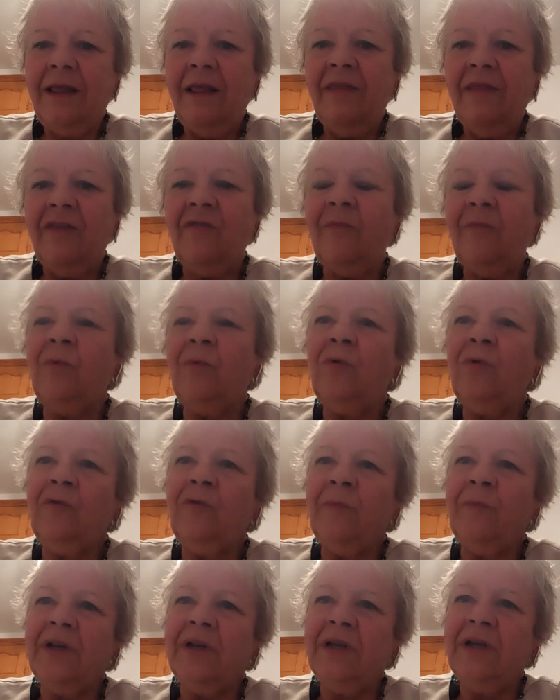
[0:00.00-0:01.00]
the
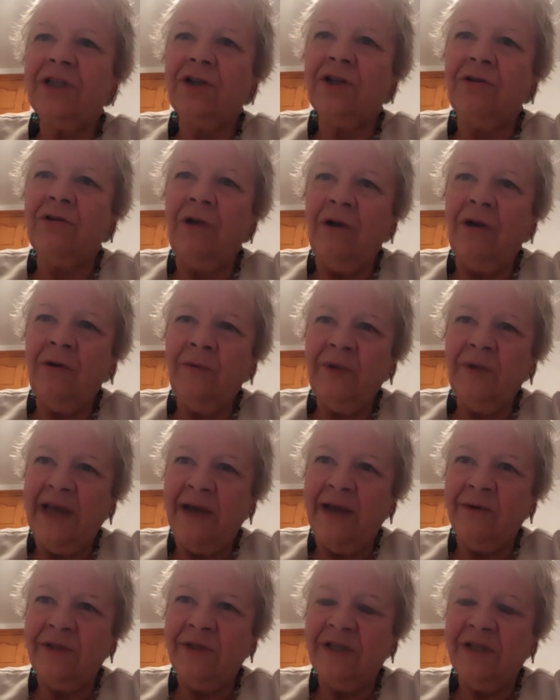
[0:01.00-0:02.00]
movement has grown
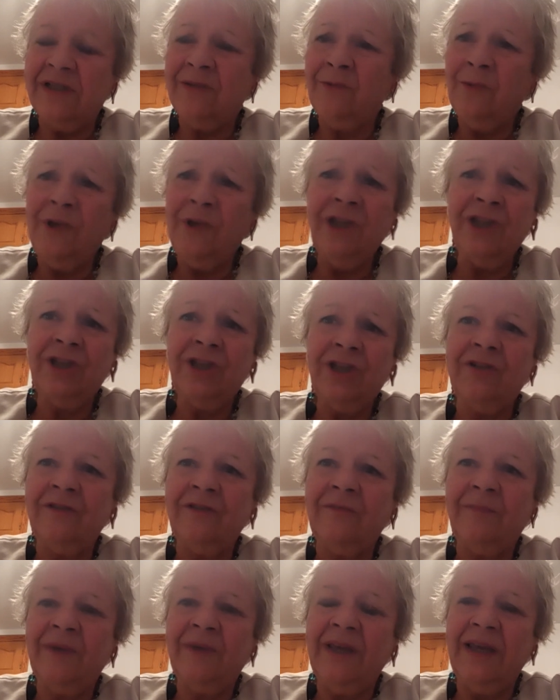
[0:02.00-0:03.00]
without us, and we should
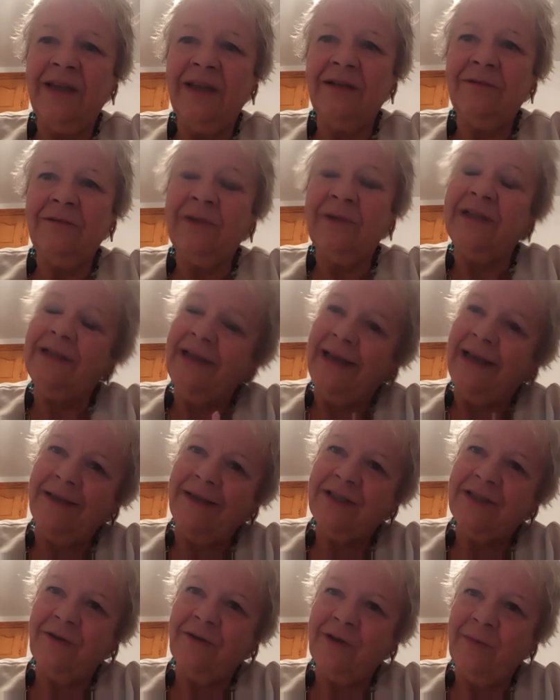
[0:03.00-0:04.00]
have been, well,
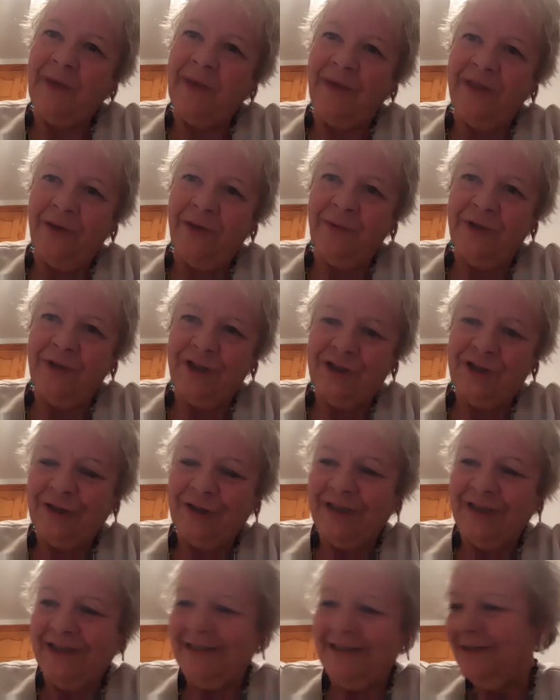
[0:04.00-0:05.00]
sorry about that word, should
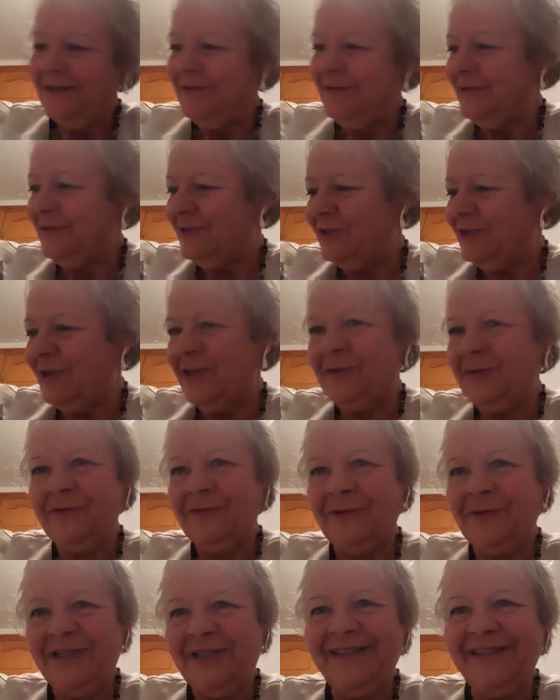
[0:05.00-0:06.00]
I? Try to
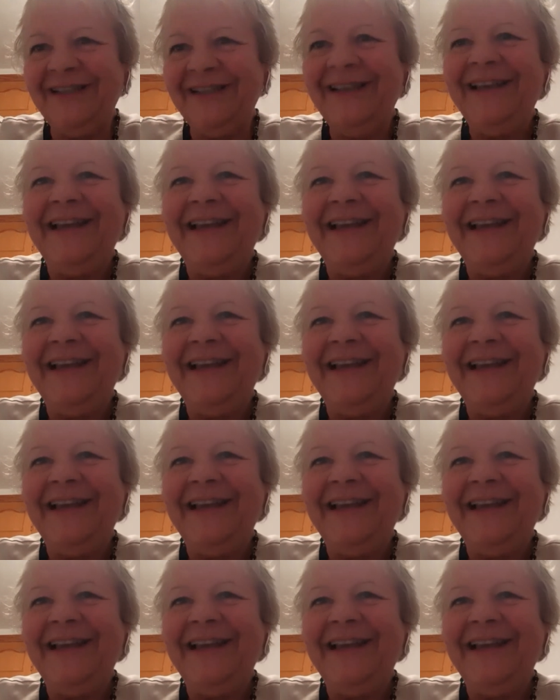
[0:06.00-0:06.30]
avoid it.